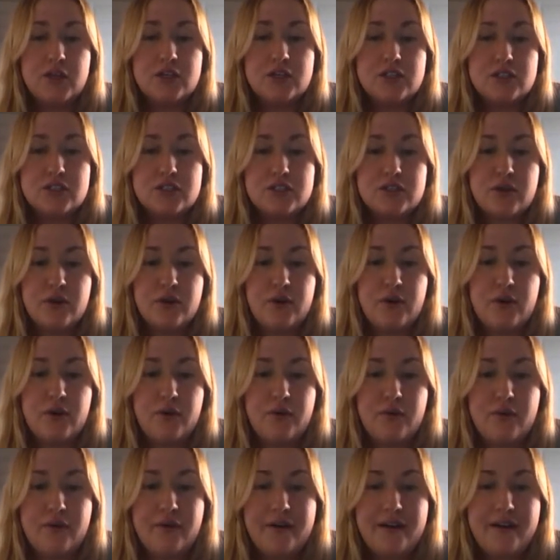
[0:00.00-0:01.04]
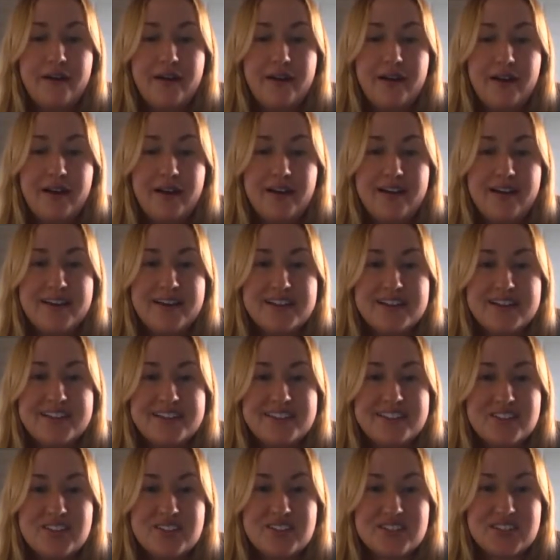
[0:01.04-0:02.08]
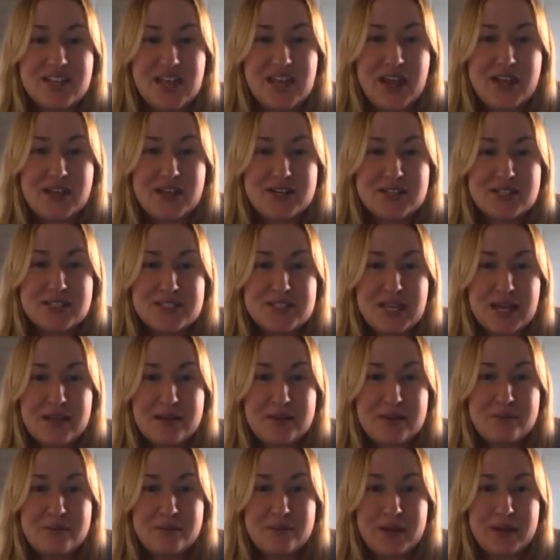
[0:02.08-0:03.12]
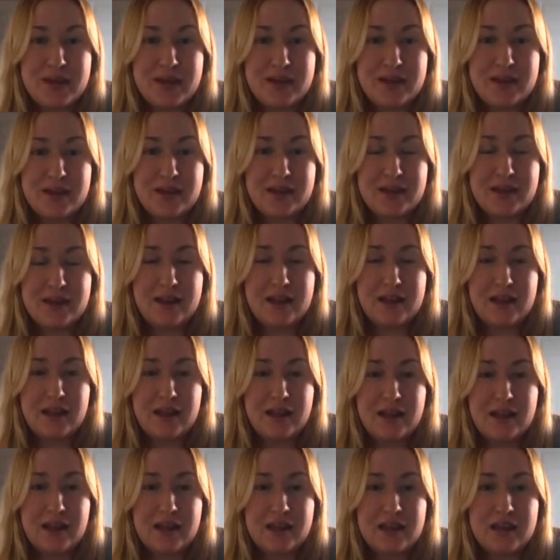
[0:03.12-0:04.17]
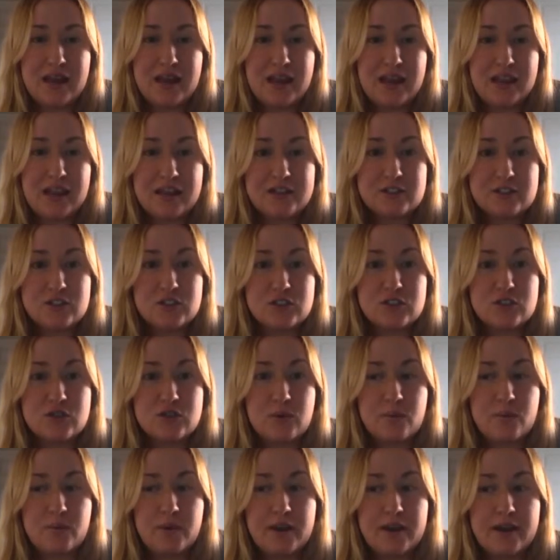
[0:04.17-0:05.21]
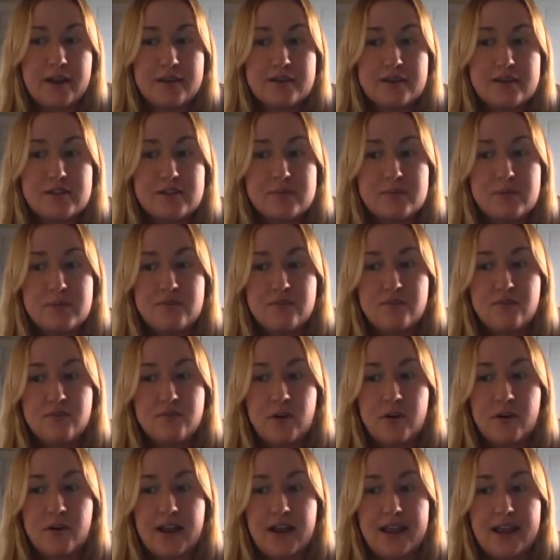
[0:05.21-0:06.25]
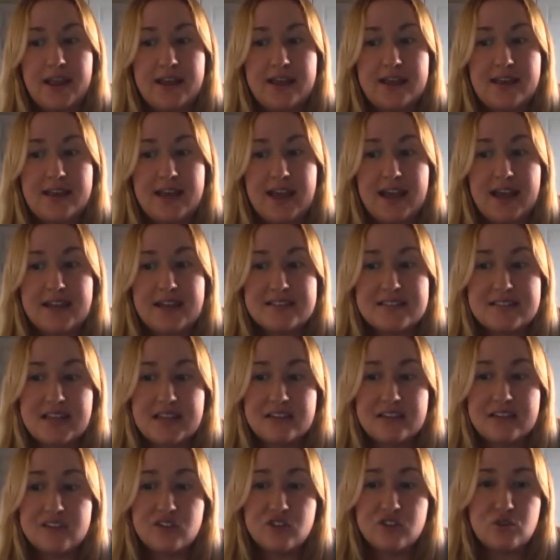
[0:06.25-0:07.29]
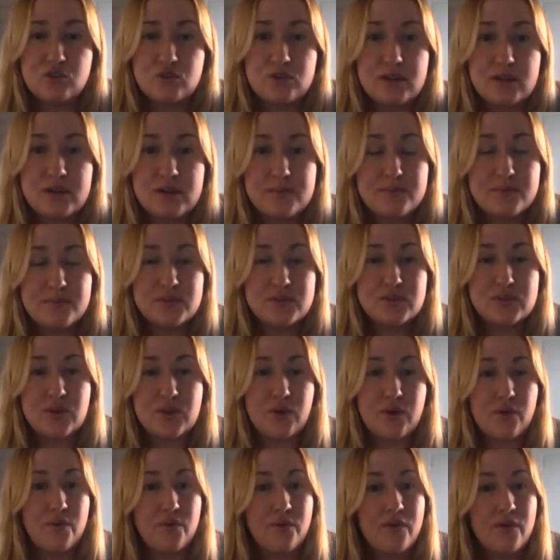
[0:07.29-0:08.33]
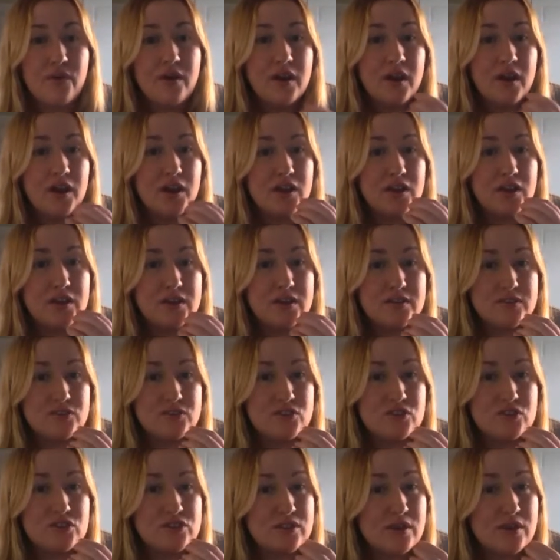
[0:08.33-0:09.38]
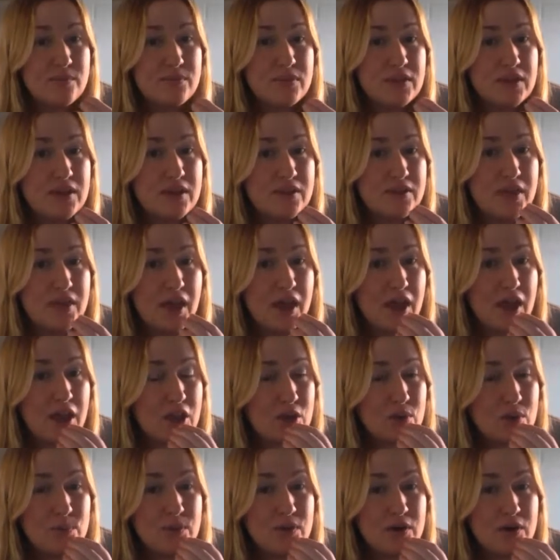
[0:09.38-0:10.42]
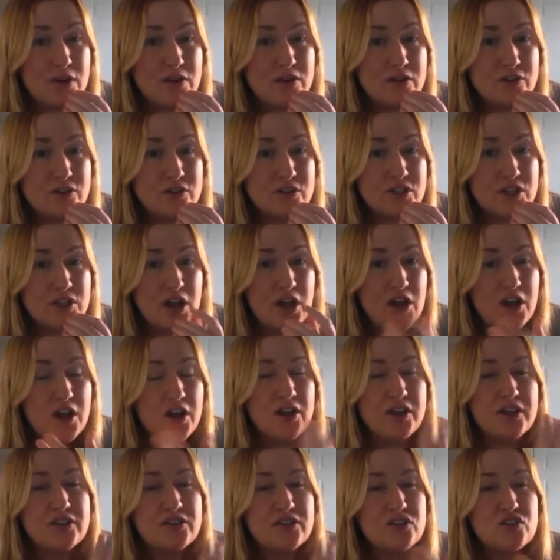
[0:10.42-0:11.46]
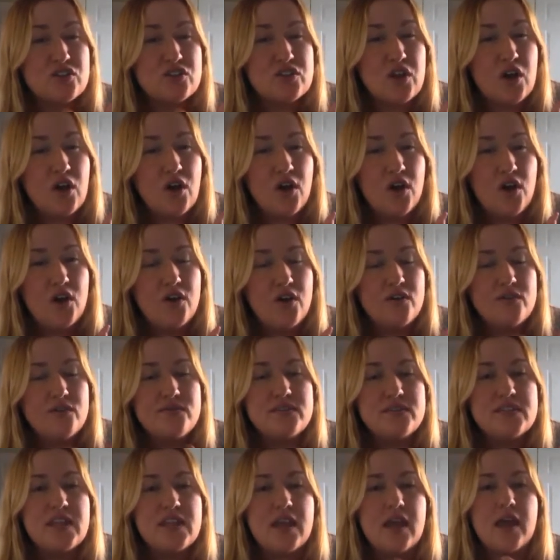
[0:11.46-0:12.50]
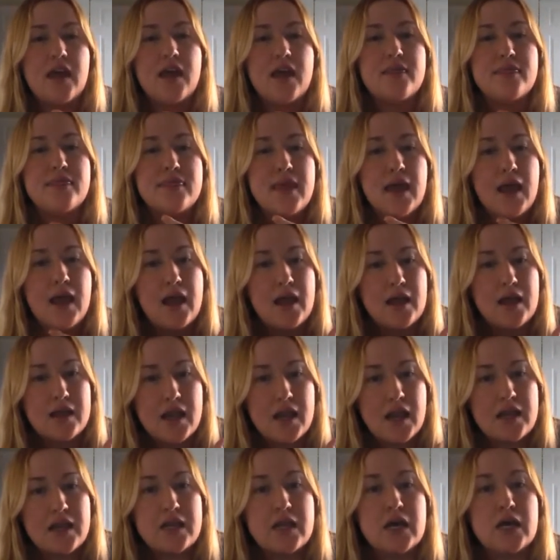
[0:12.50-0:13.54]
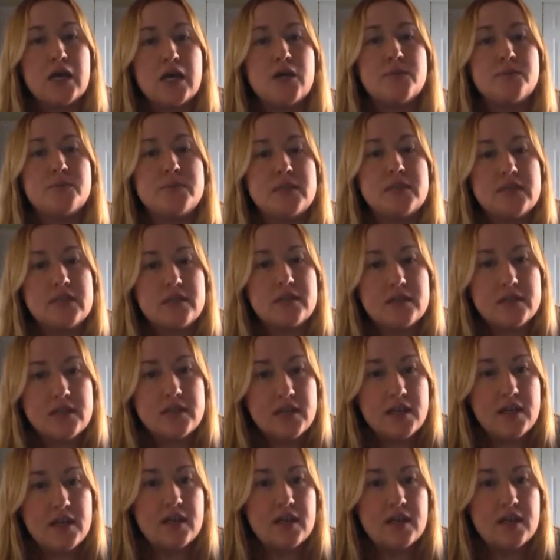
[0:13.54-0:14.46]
So I just kind of sat in bed and I asked my husband for a gas X strip. So it's just something that you put on your tongue and dissolves, and that kind of helped to